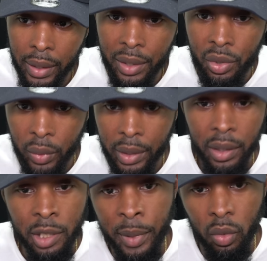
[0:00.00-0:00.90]
It is real.
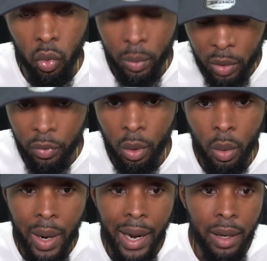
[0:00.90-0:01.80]
It's been rumored for a
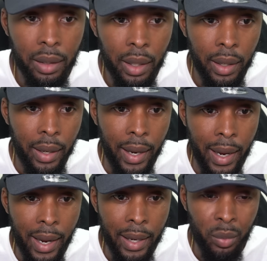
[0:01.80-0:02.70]
while,
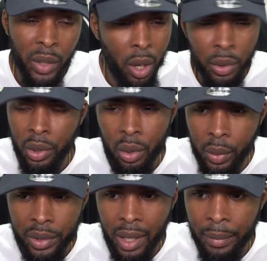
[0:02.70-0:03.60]
and we all knew it
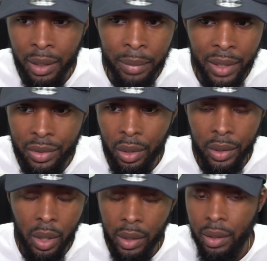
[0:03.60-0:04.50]
was coming based on
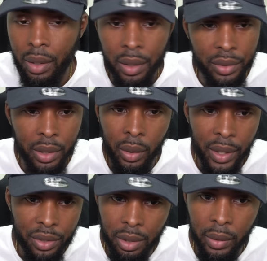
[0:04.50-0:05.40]
Naughty Dog's, you know,
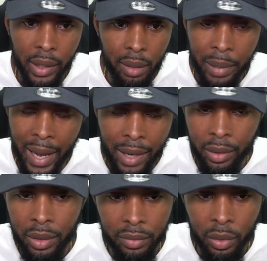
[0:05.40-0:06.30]
history and
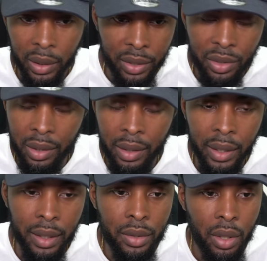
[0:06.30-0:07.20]
pattern of releasing
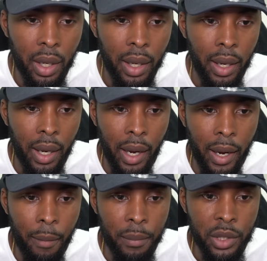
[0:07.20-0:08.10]
things.
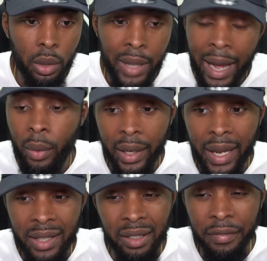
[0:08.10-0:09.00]
Um, so now it
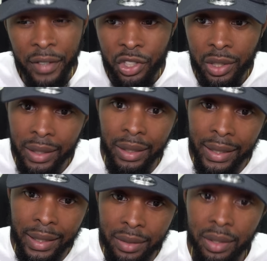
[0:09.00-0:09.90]
has officially
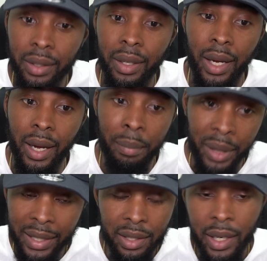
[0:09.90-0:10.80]
leaked. Uh,
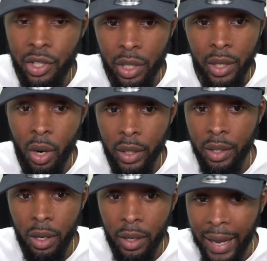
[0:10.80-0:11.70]
PlayStation and Naughty
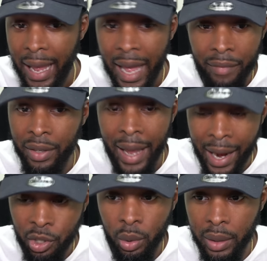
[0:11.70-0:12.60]
Dog haven't
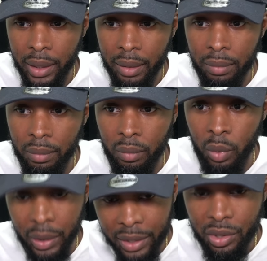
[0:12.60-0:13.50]
actually
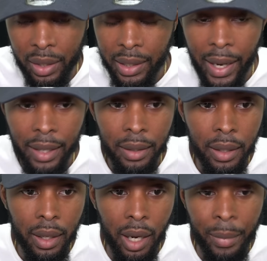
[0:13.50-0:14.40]
released it yet.
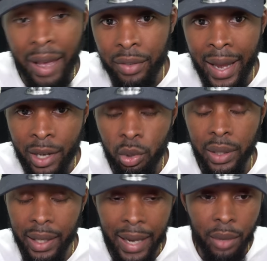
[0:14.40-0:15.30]
Um, haven't
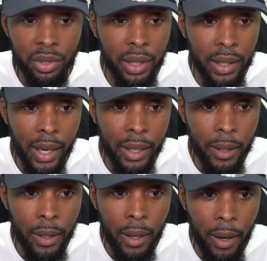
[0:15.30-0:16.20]
actually announced it yet.
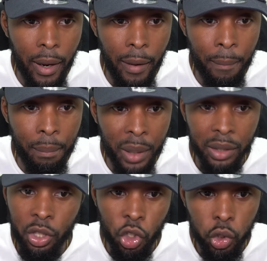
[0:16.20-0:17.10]
Um,
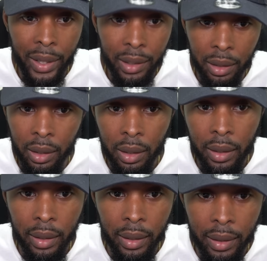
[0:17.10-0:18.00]
but the trailer
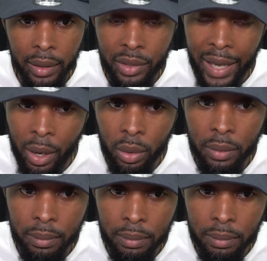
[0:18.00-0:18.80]
is out.